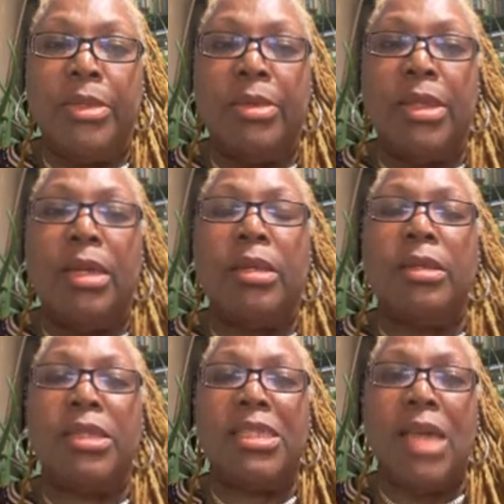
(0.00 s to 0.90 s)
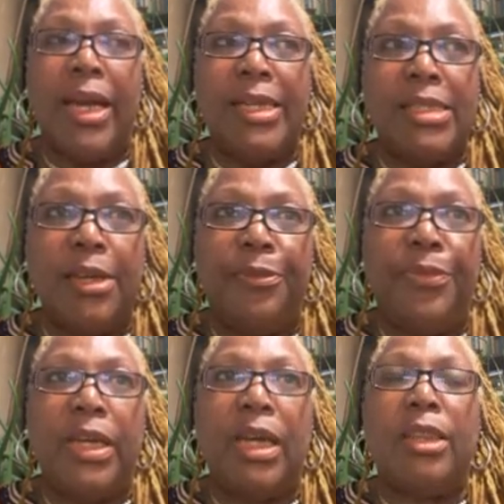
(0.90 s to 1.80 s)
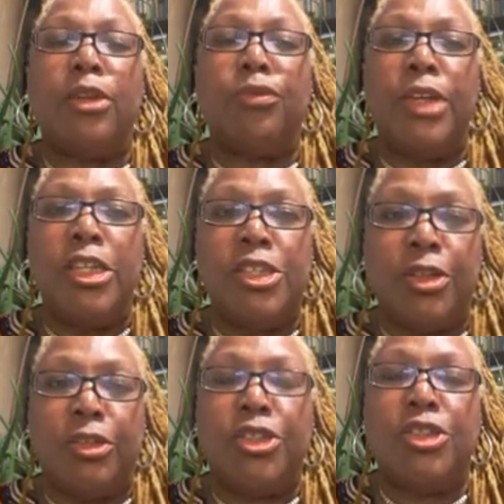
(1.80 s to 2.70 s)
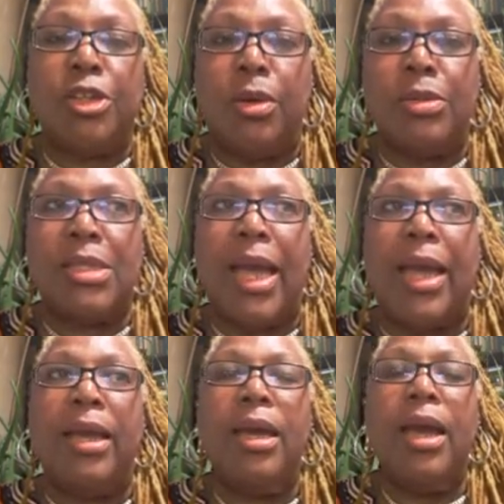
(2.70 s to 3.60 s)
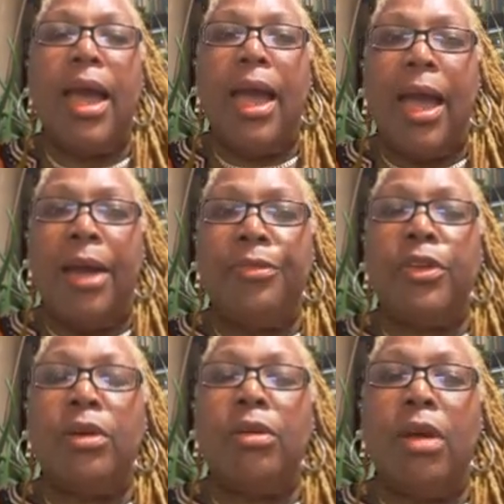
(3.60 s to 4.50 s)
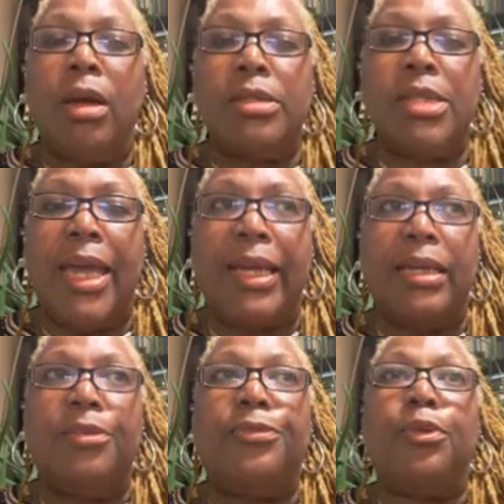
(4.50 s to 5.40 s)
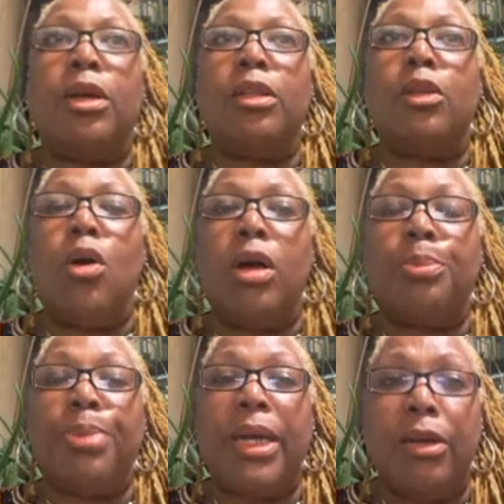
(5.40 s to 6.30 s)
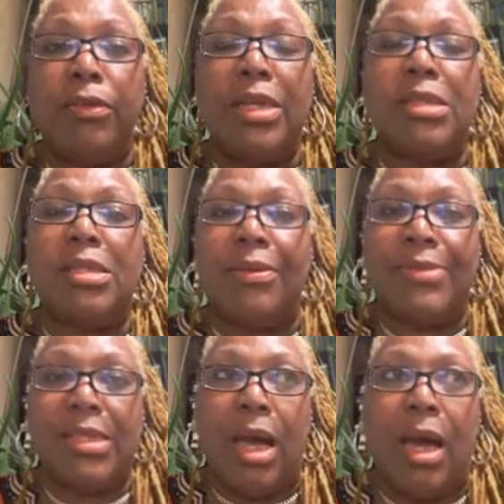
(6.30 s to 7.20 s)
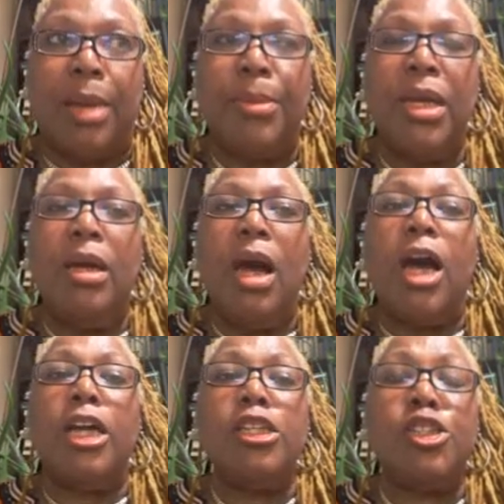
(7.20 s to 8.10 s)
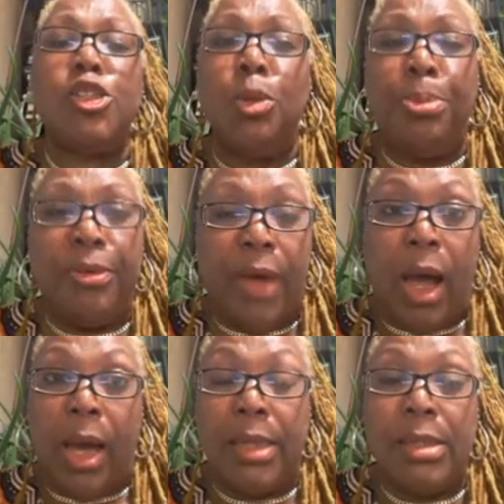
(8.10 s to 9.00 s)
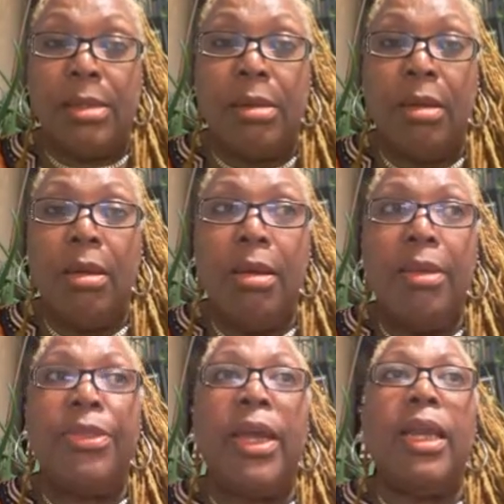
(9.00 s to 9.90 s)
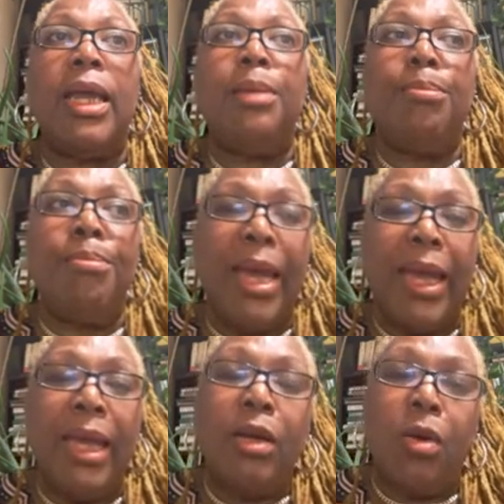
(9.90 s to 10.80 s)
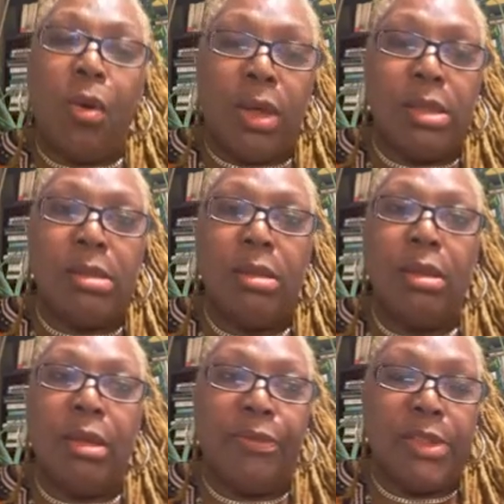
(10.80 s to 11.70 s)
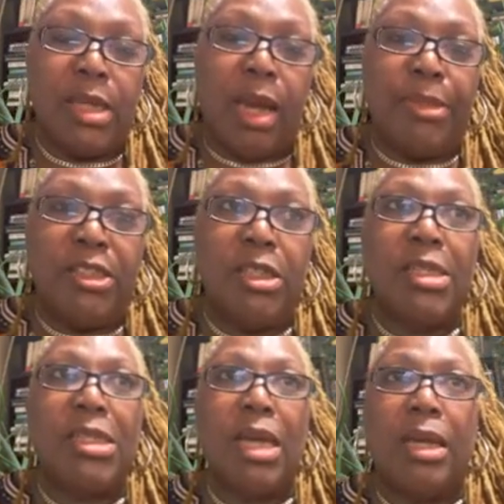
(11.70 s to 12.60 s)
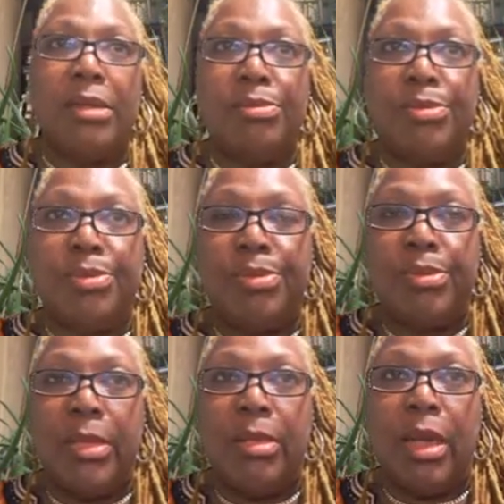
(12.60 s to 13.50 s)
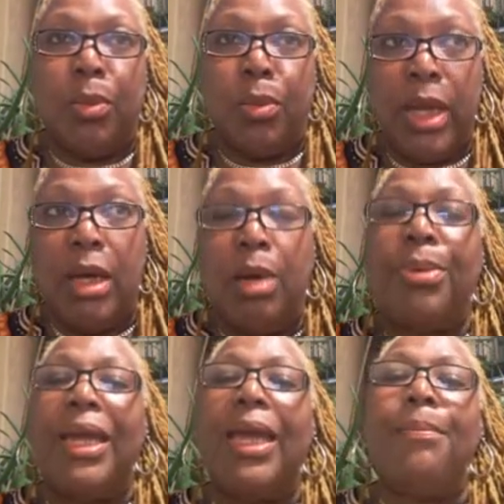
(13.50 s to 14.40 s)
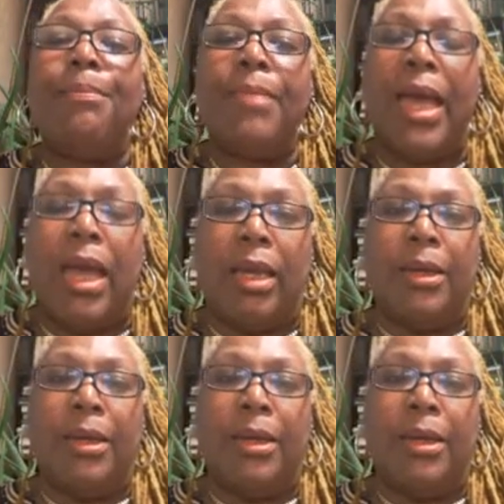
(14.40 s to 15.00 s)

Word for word: The, the right. scientific and the research shows that after Taken it for long periods of time unsupervised, then it may cause liver damage. Didn't say it no, will, yes, but it may.